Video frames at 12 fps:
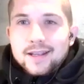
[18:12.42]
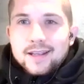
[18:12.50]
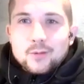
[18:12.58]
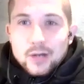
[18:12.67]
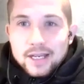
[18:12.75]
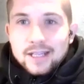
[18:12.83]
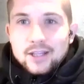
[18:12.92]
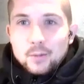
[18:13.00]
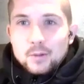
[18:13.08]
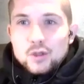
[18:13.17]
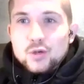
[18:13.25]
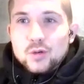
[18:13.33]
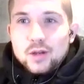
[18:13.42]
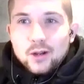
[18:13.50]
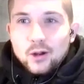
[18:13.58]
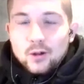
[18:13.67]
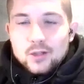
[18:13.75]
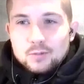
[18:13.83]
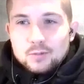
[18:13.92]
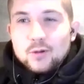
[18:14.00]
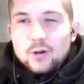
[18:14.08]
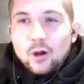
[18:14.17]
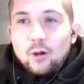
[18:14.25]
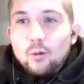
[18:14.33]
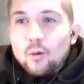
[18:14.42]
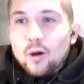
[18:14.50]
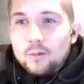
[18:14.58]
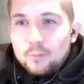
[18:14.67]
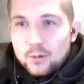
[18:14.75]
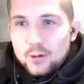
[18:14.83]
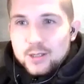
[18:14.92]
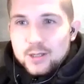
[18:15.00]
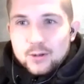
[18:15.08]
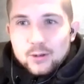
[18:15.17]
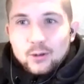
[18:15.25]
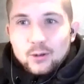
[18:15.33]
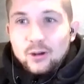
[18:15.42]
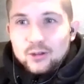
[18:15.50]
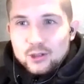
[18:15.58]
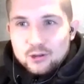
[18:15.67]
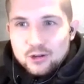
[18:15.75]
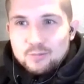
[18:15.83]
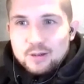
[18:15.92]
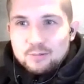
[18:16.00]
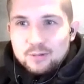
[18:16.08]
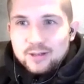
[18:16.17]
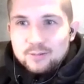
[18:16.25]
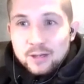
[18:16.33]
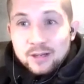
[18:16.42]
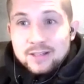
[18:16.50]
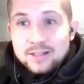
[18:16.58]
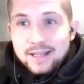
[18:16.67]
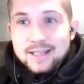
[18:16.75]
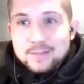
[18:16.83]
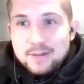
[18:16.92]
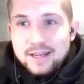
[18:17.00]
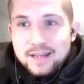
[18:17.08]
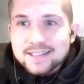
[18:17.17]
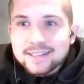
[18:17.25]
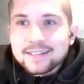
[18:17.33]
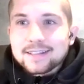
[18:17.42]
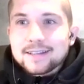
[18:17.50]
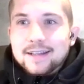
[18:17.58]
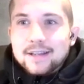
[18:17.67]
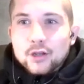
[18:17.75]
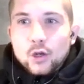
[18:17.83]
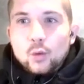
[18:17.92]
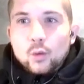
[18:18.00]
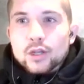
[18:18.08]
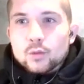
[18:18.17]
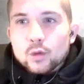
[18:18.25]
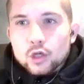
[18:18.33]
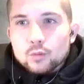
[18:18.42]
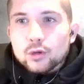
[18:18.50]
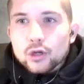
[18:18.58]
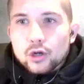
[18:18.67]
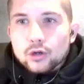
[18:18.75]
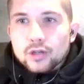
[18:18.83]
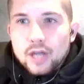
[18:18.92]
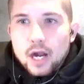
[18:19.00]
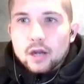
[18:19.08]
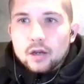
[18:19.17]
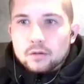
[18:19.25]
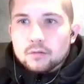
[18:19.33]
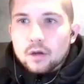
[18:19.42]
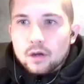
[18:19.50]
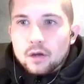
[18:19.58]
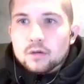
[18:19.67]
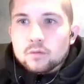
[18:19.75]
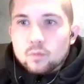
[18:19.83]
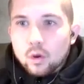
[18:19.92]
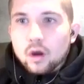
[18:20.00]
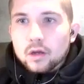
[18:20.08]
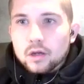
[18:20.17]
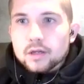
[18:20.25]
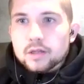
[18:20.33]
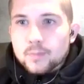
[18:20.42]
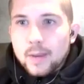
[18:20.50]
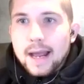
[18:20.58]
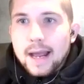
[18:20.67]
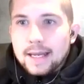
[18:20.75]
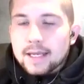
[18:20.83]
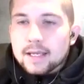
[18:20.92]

when you get the opportunity to call someone, you call one person out. You don't call three people out because it gets mixed. You know, when you when you put your target on one guy's back,